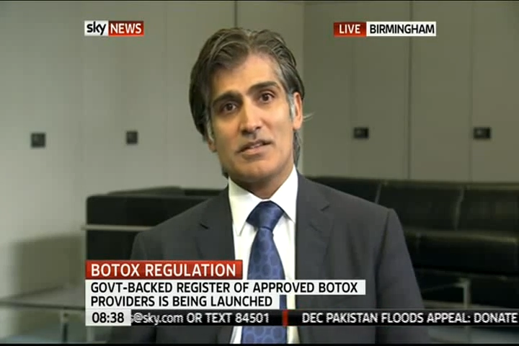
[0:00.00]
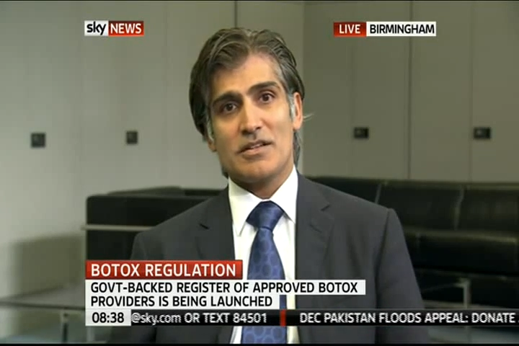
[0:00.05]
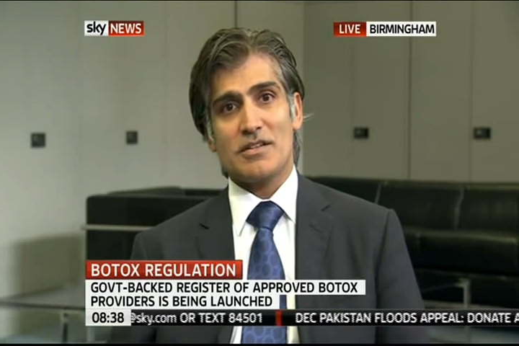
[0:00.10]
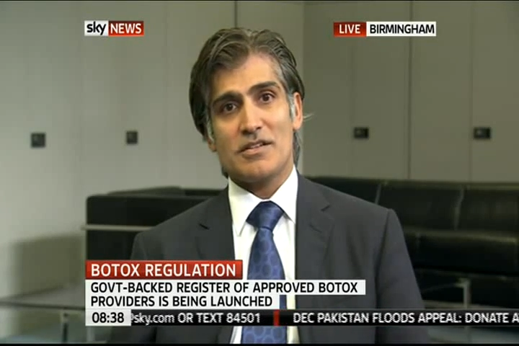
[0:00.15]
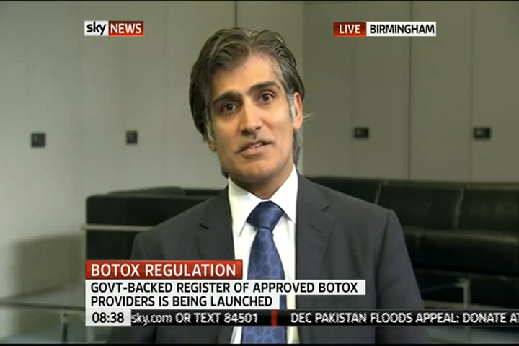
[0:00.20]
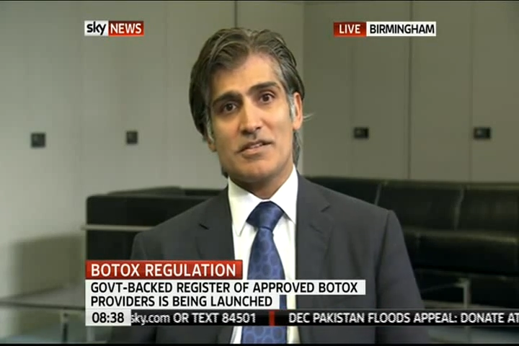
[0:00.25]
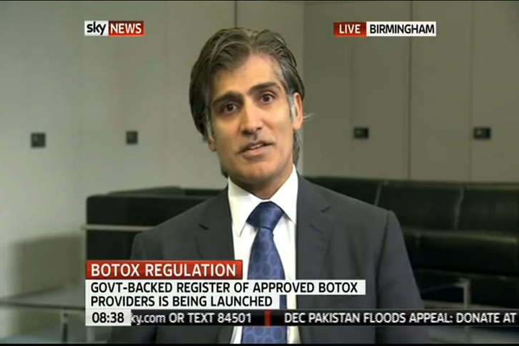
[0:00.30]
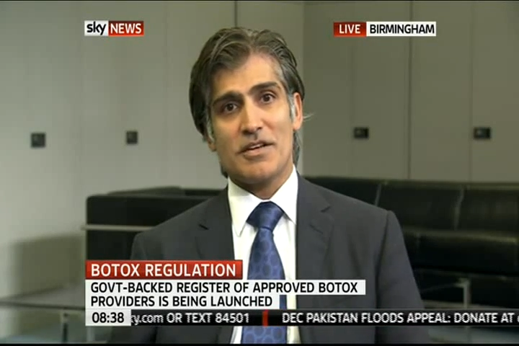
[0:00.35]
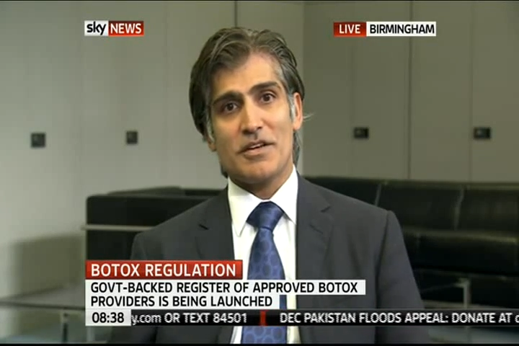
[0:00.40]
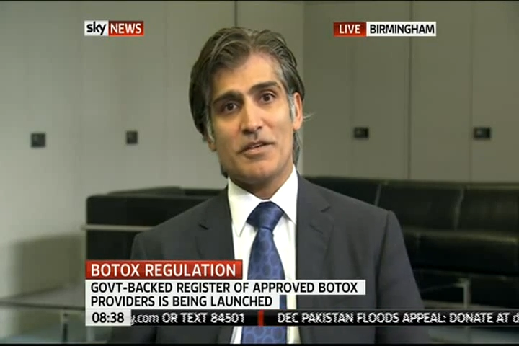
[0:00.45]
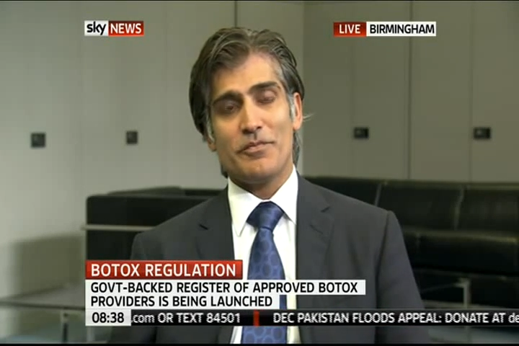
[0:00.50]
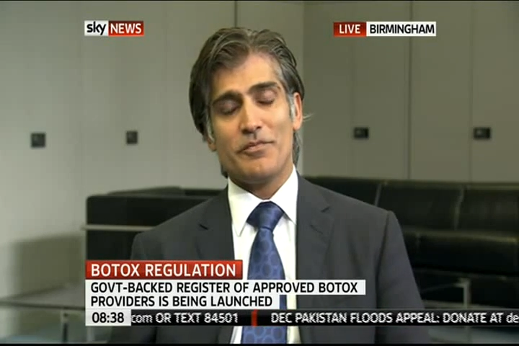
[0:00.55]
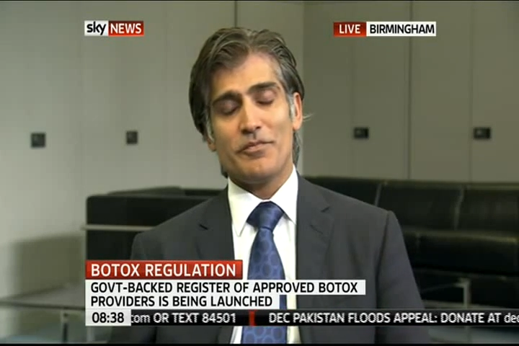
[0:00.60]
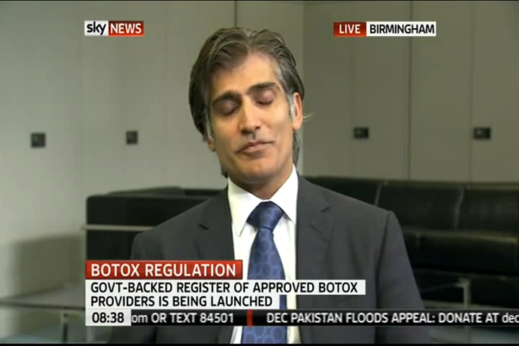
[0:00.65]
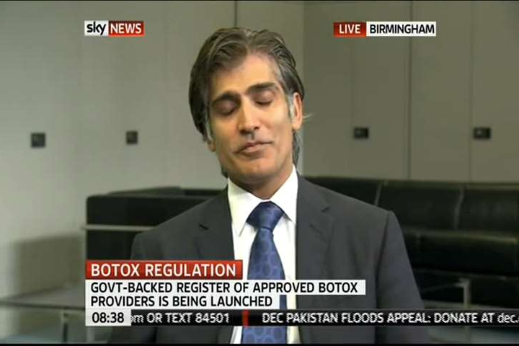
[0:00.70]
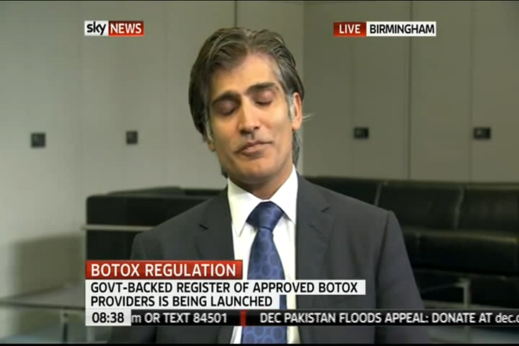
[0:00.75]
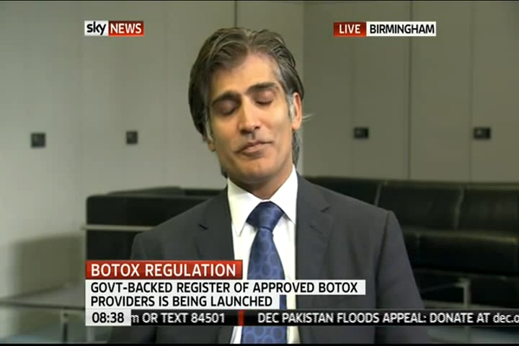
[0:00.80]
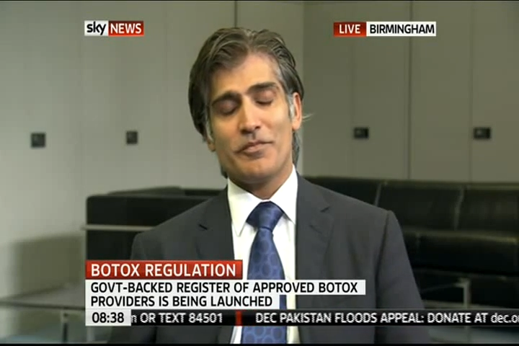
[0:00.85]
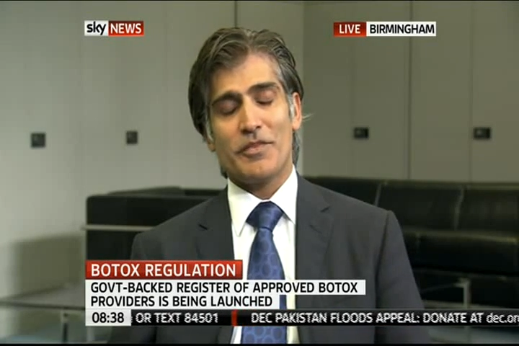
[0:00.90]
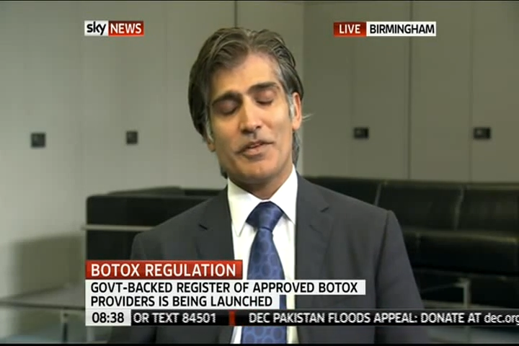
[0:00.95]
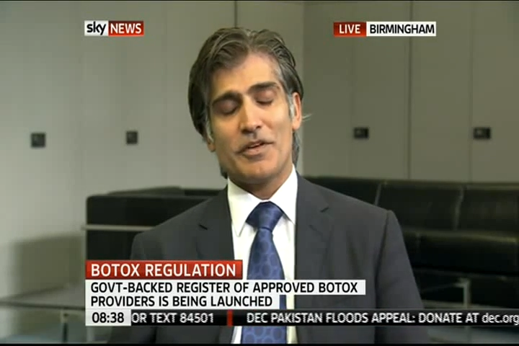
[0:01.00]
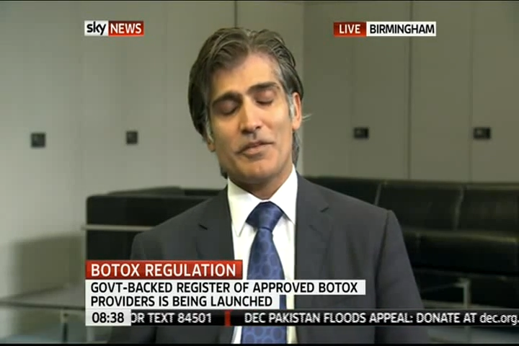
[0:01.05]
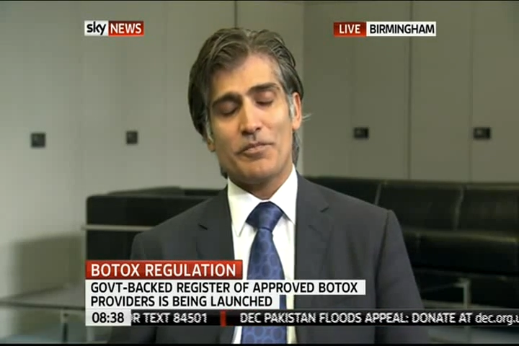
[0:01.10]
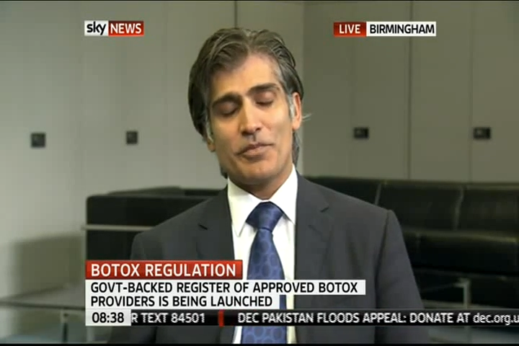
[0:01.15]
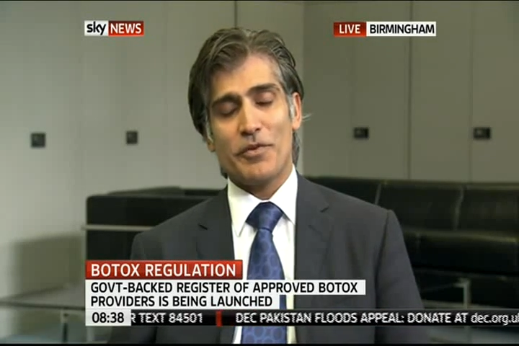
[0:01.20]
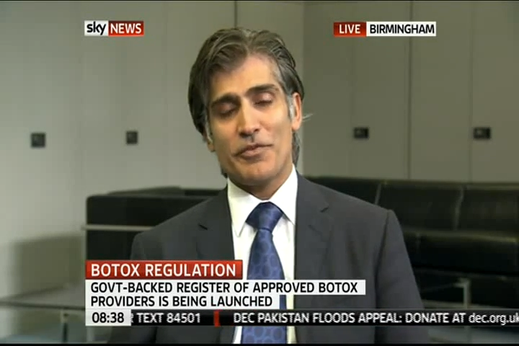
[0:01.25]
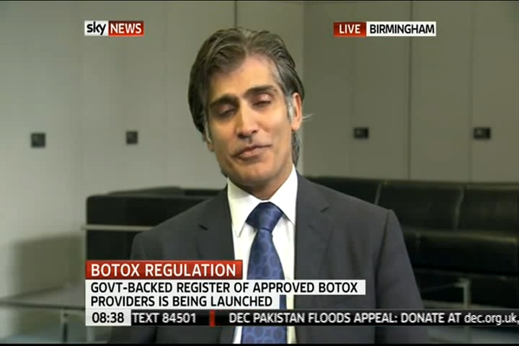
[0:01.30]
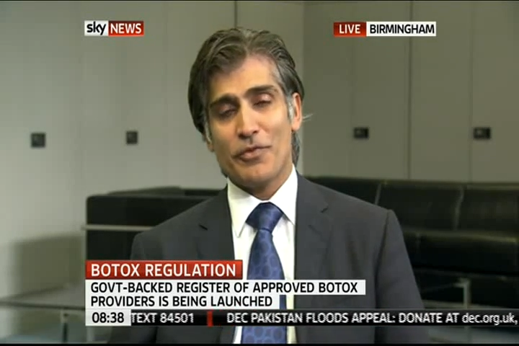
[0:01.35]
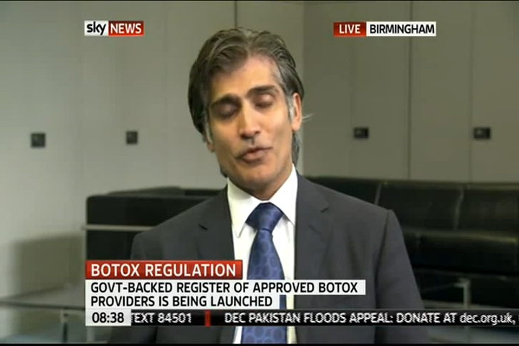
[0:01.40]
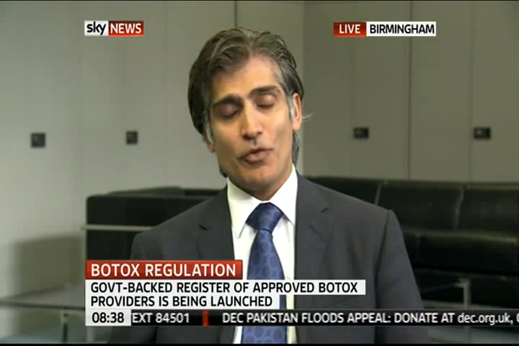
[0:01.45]
that
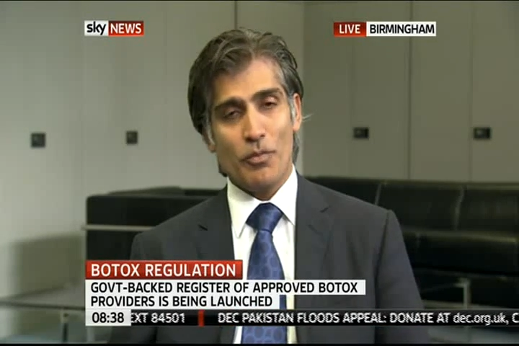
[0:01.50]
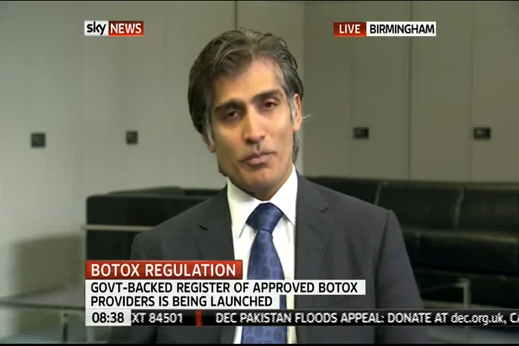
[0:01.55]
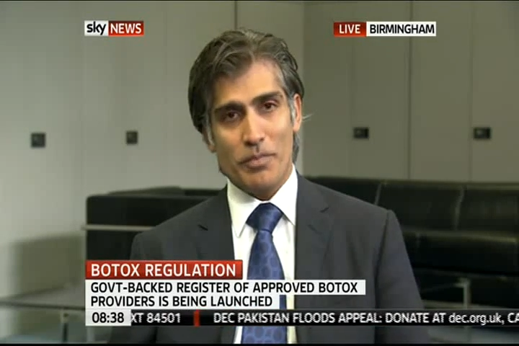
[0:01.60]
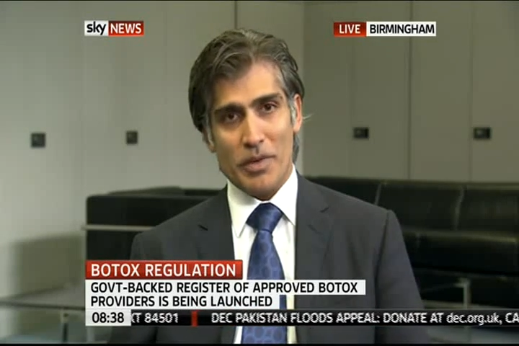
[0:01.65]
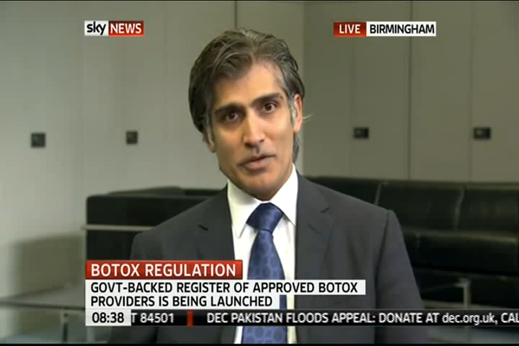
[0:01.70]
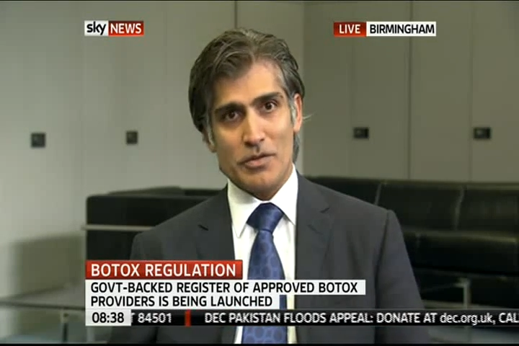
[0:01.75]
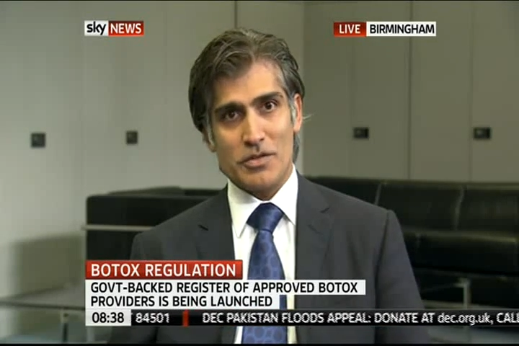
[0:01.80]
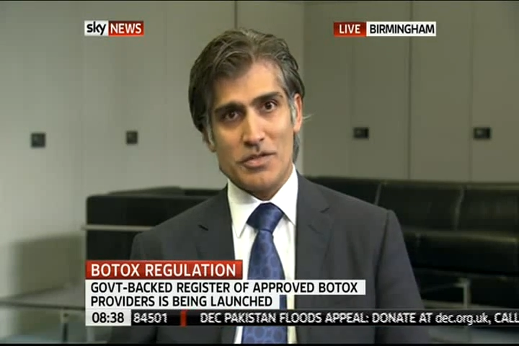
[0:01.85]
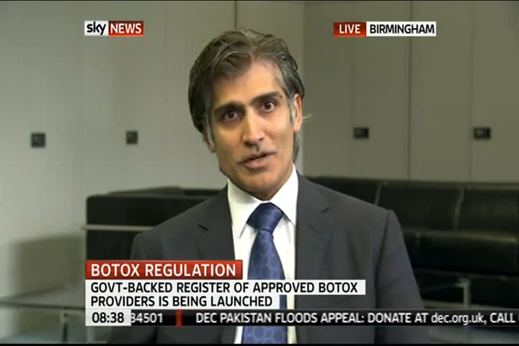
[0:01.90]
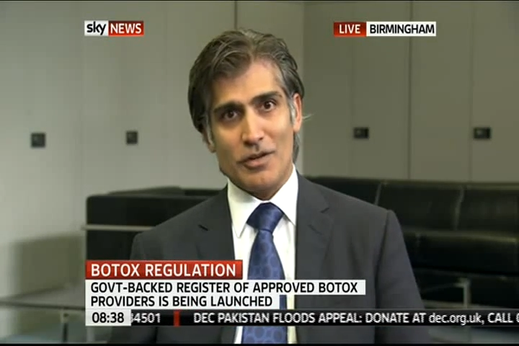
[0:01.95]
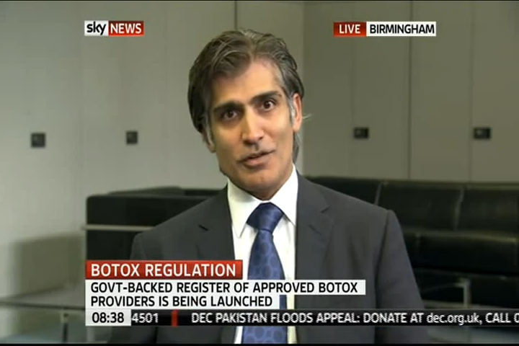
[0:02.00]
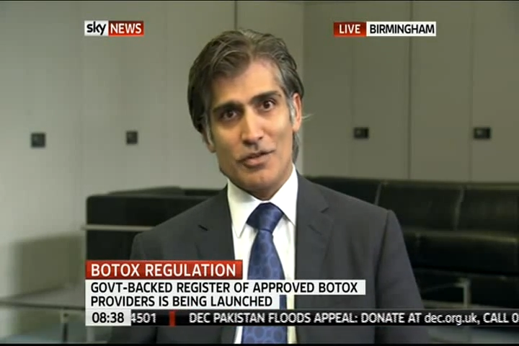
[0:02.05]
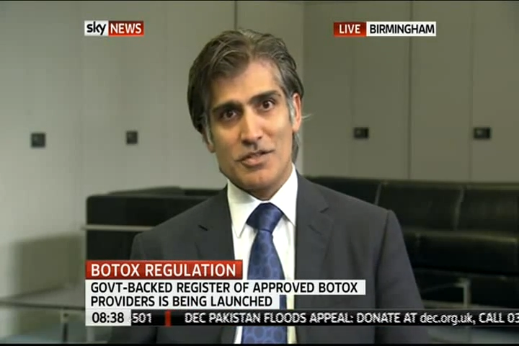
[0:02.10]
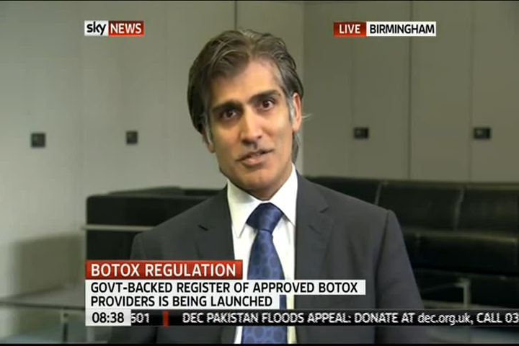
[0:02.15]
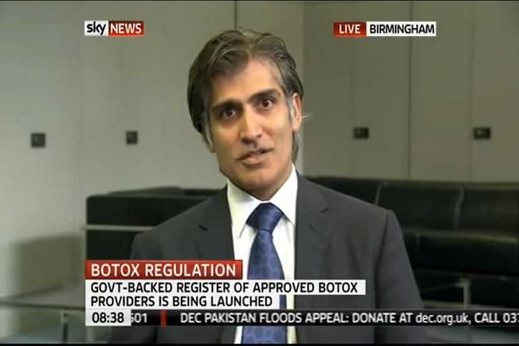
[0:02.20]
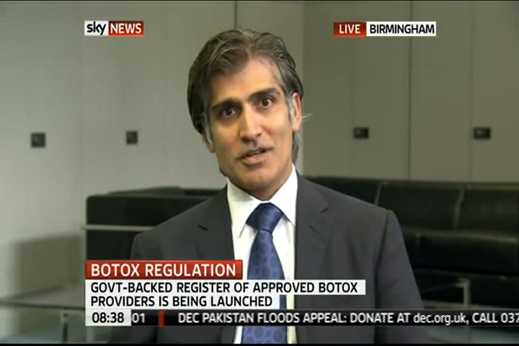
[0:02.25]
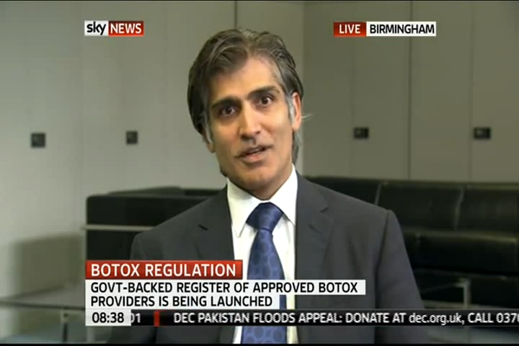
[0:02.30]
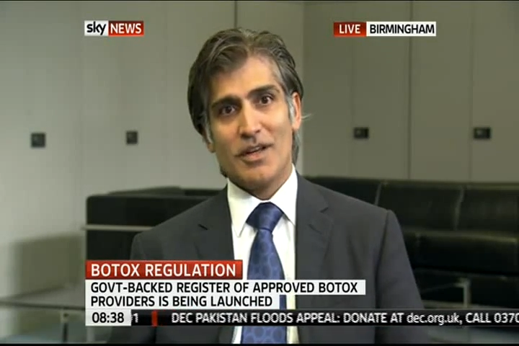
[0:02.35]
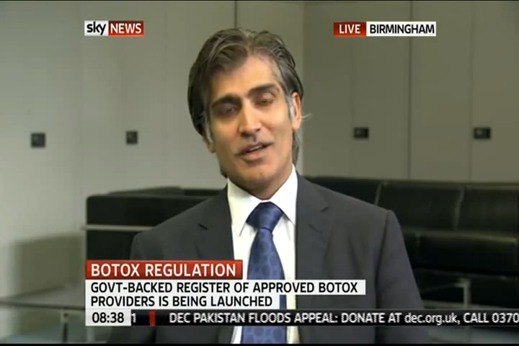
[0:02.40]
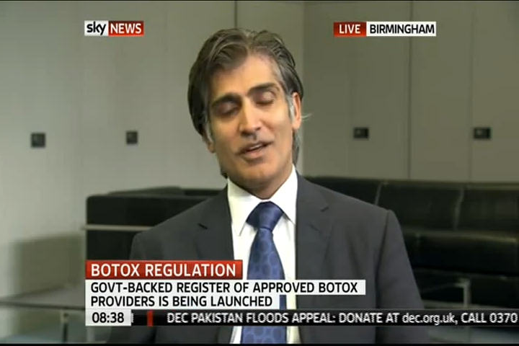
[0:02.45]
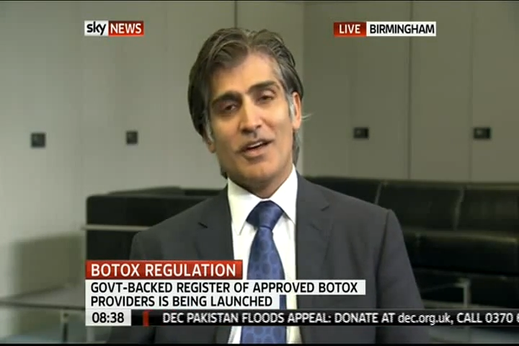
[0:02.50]
perform Botox.